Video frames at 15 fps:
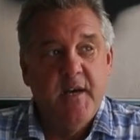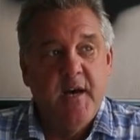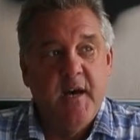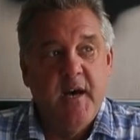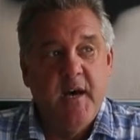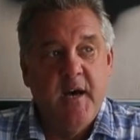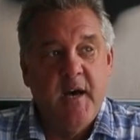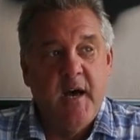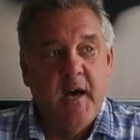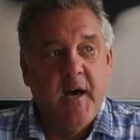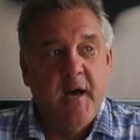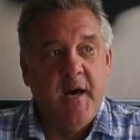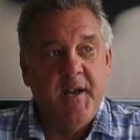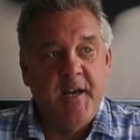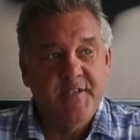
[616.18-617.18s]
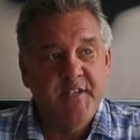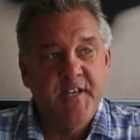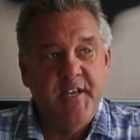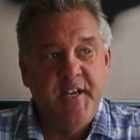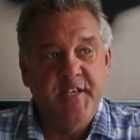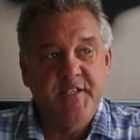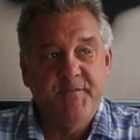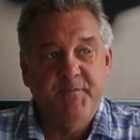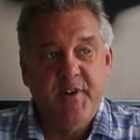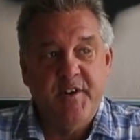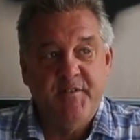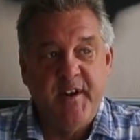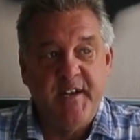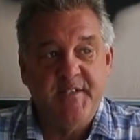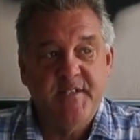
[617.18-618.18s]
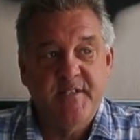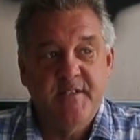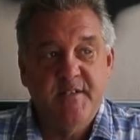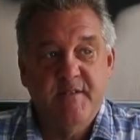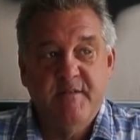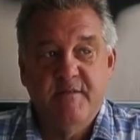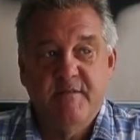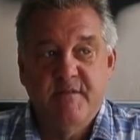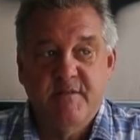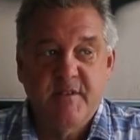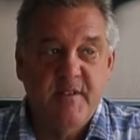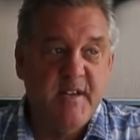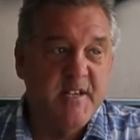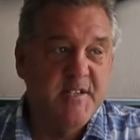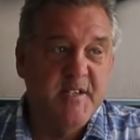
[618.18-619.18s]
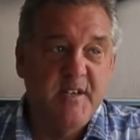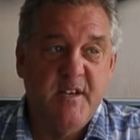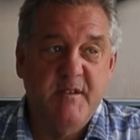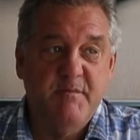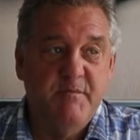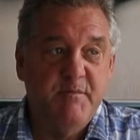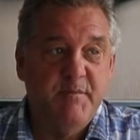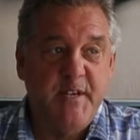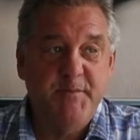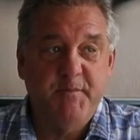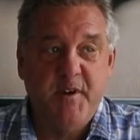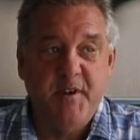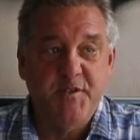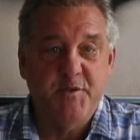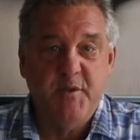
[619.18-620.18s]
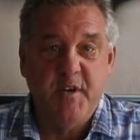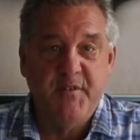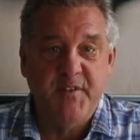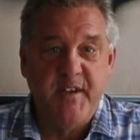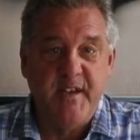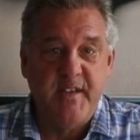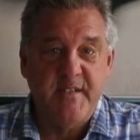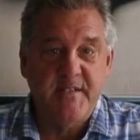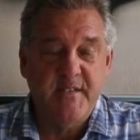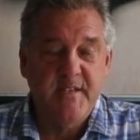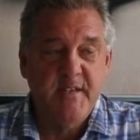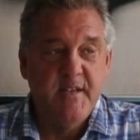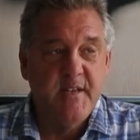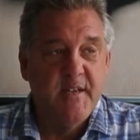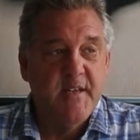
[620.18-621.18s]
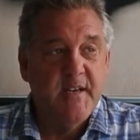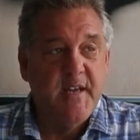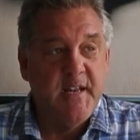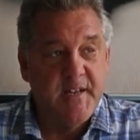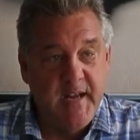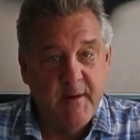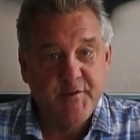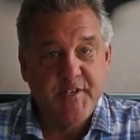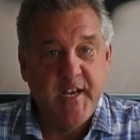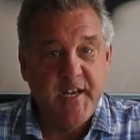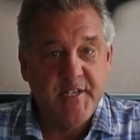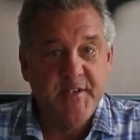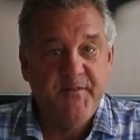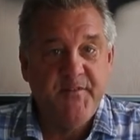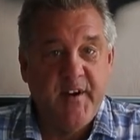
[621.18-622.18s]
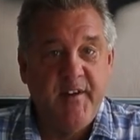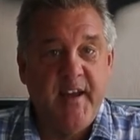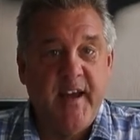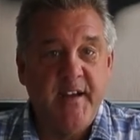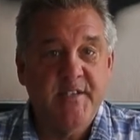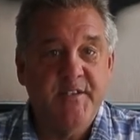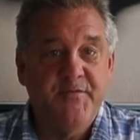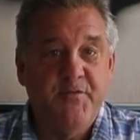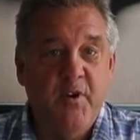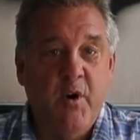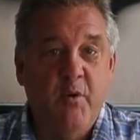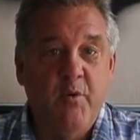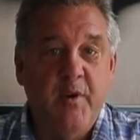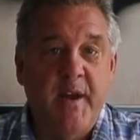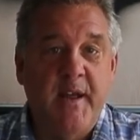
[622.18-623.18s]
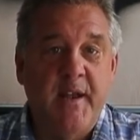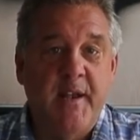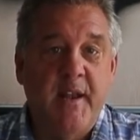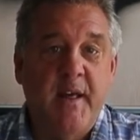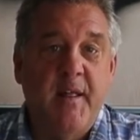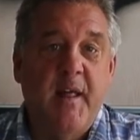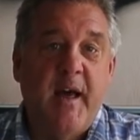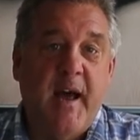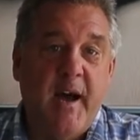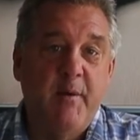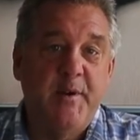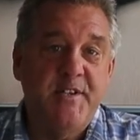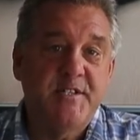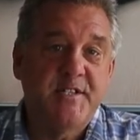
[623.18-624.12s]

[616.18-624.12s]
And as the years have progressed, so that's, best part of 12 years, he now takes a very active role in how he's